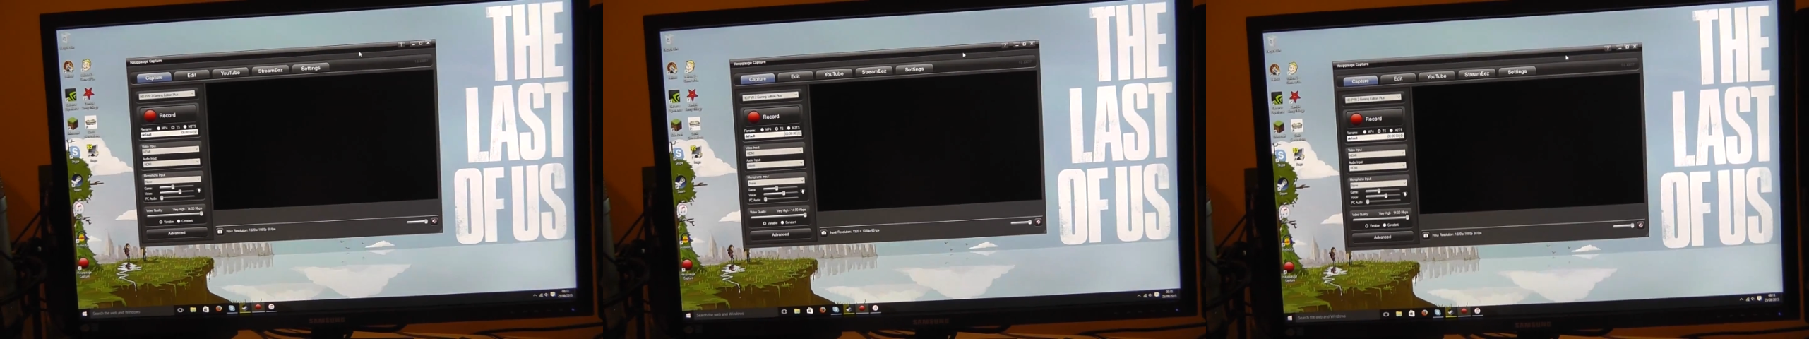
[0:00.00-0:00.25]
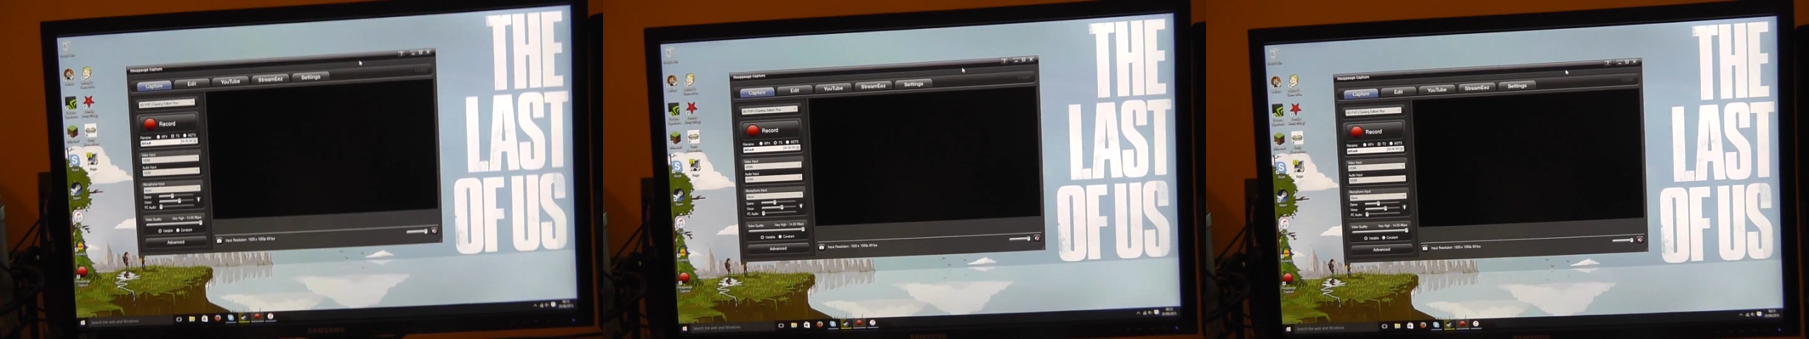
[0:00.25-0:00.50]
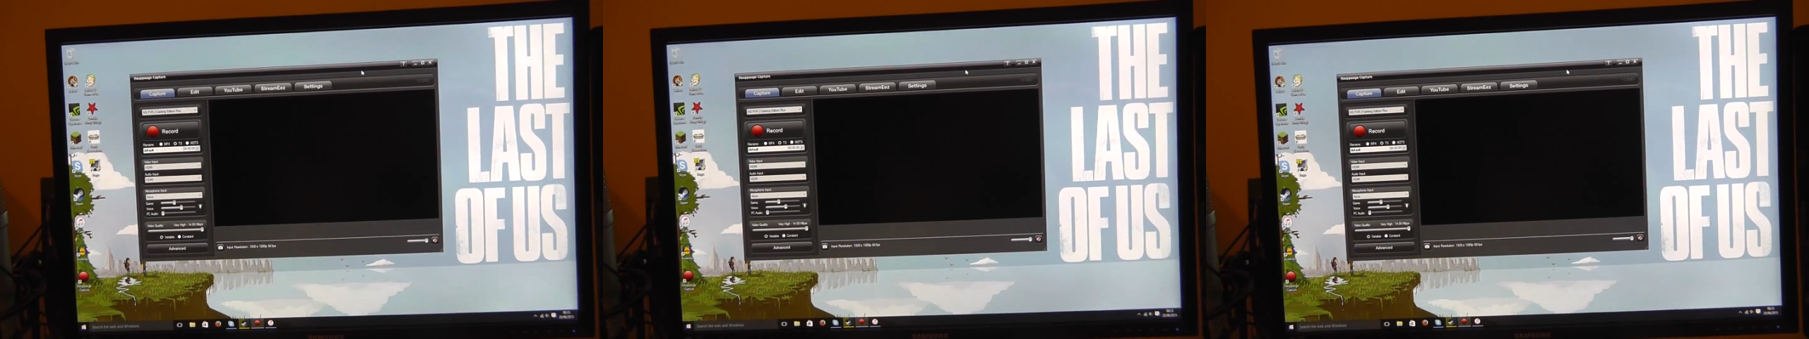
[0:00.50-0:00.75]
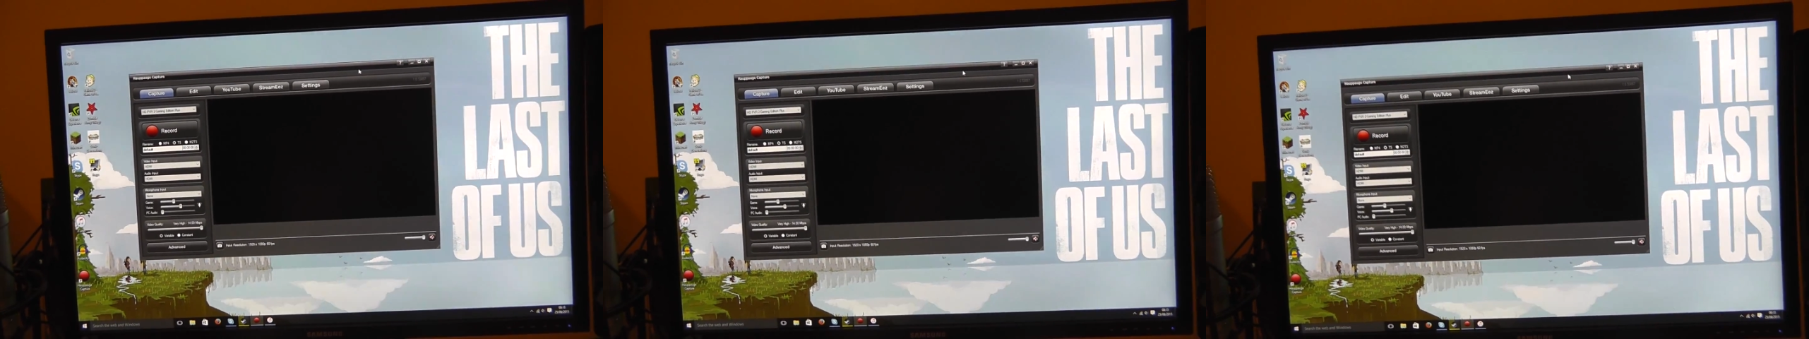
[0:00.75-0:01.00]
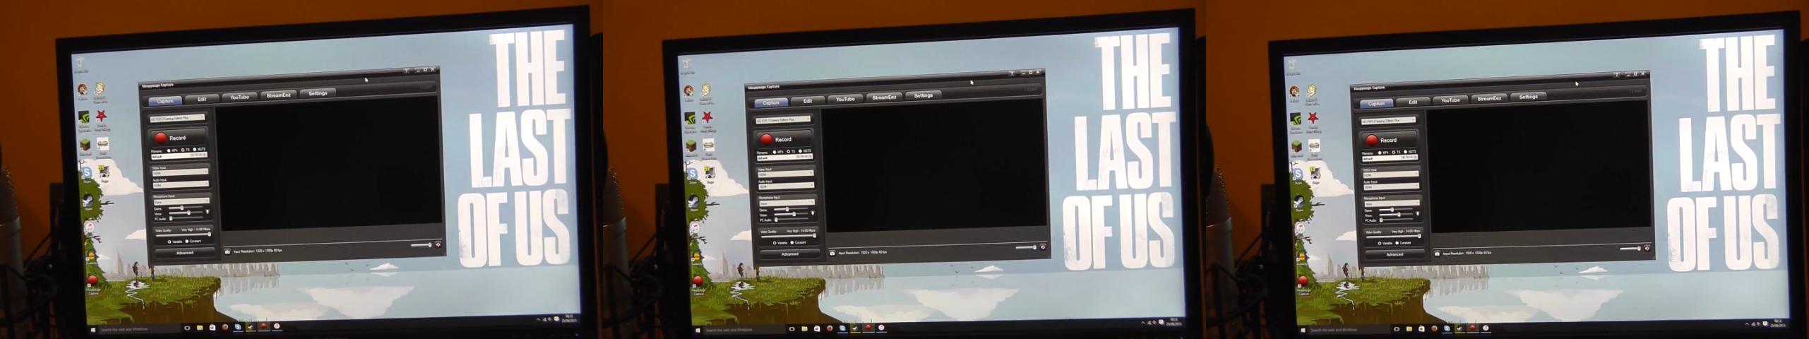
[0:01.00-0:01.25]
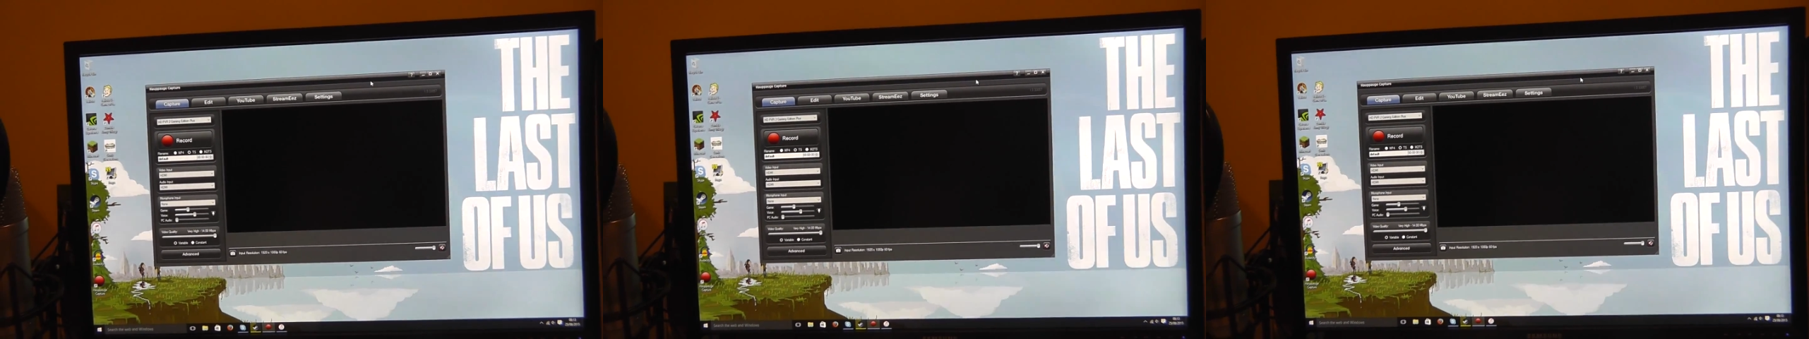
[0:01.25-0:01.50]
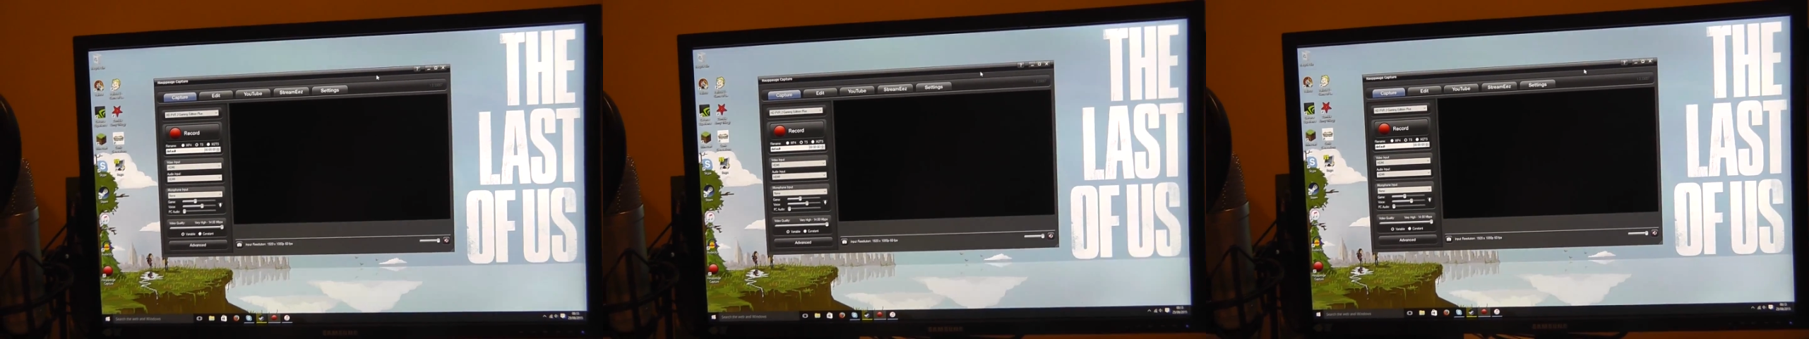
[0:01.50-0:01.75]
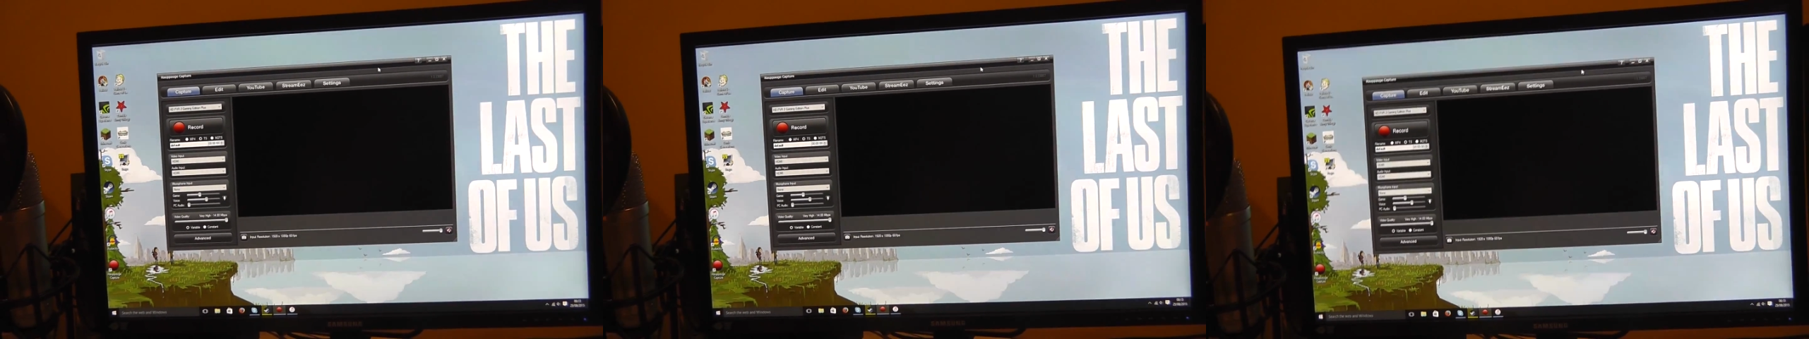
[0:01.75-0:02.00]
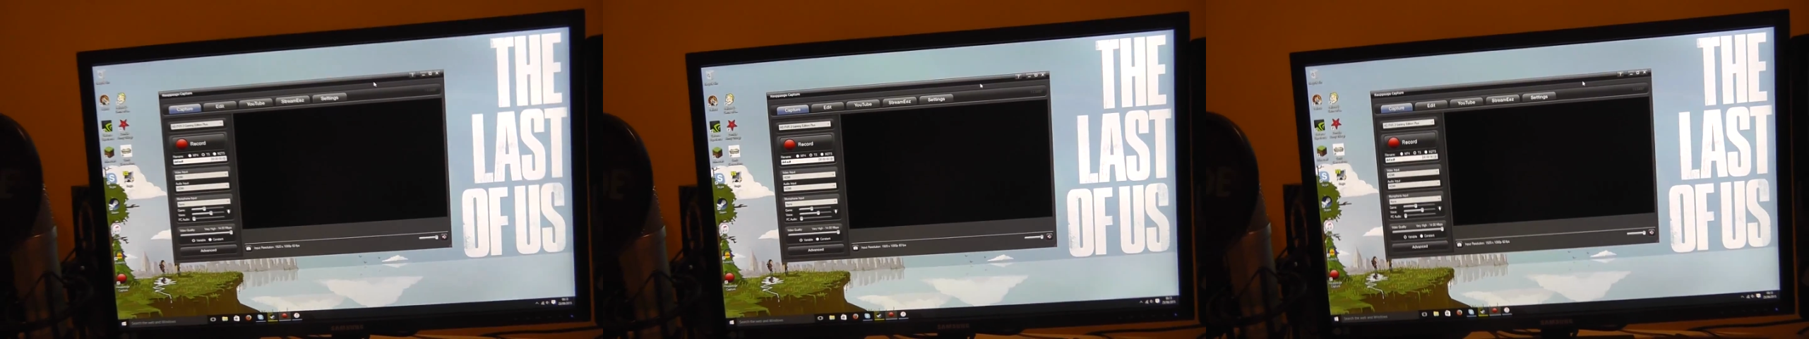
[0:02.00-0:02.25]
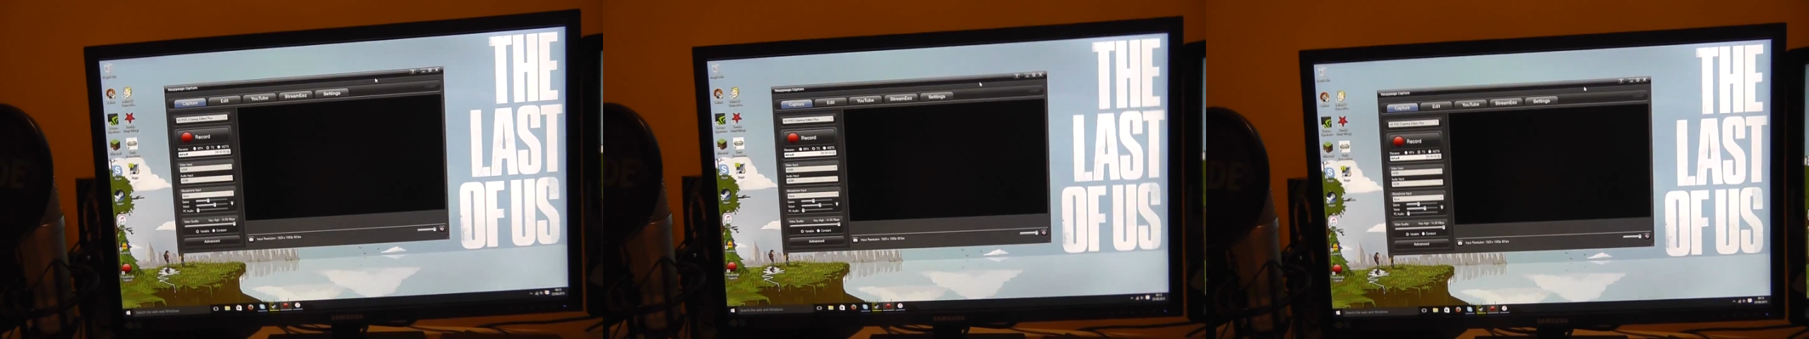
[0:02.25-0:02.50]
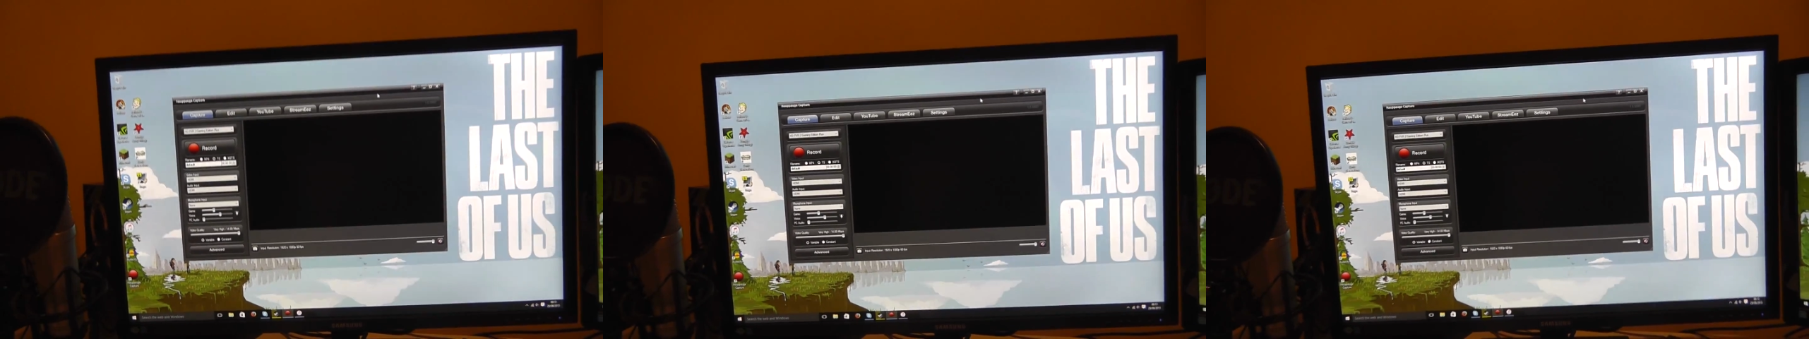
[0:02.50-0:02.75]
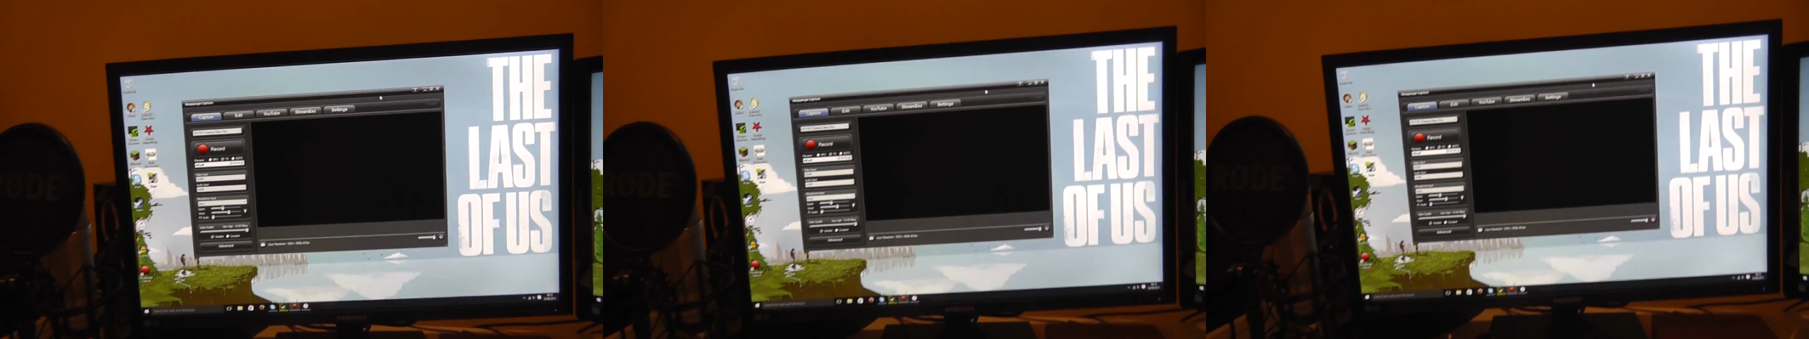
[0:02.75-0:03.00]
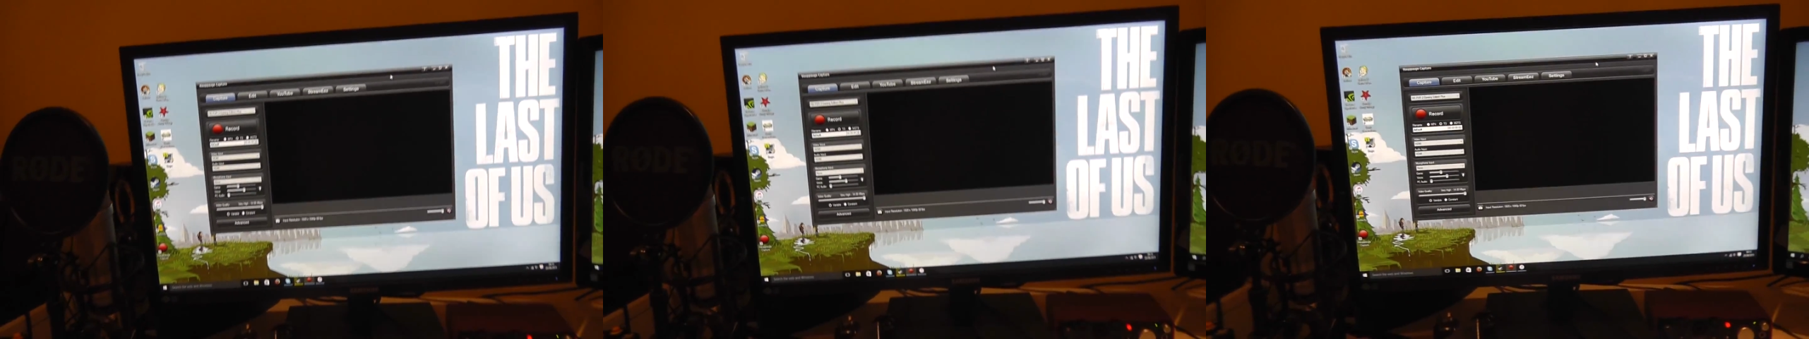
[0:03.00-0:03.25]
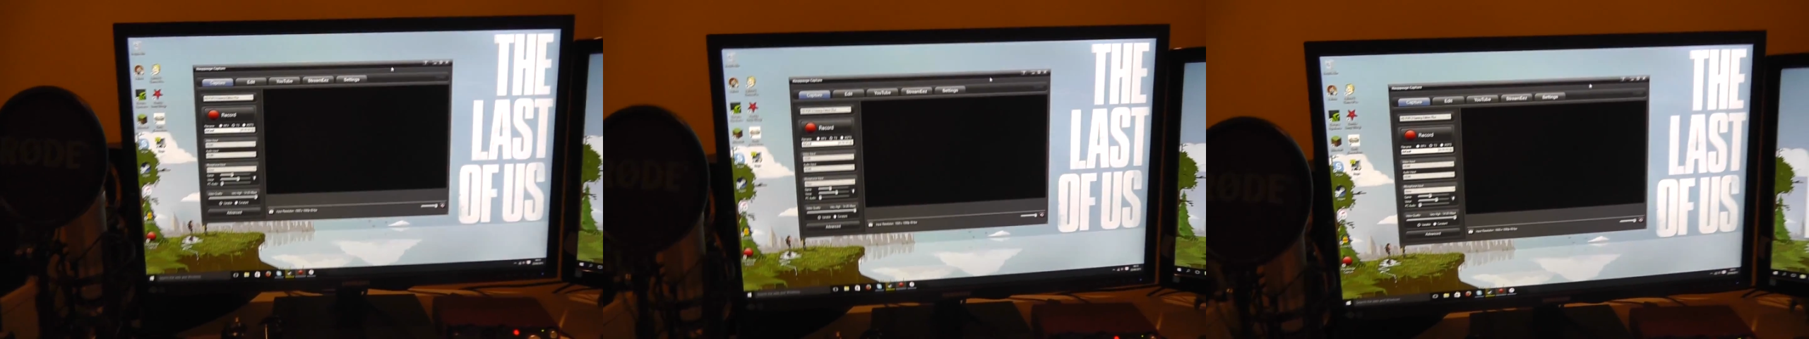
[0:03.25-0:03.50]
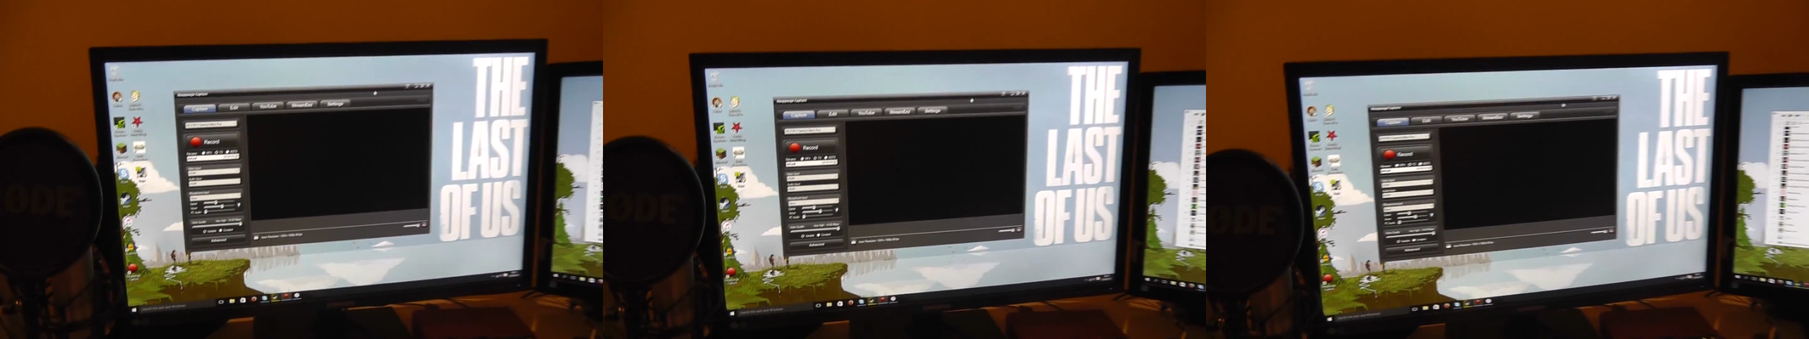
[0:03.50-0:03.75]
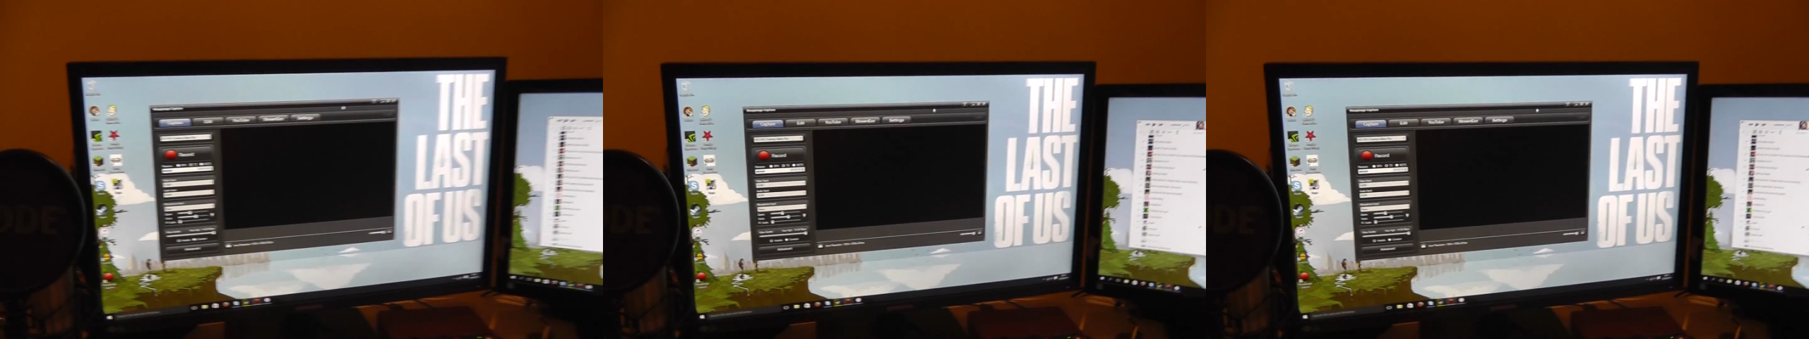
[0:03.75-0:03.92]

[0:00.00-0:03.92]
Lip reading: Nobody's mouth can be seen.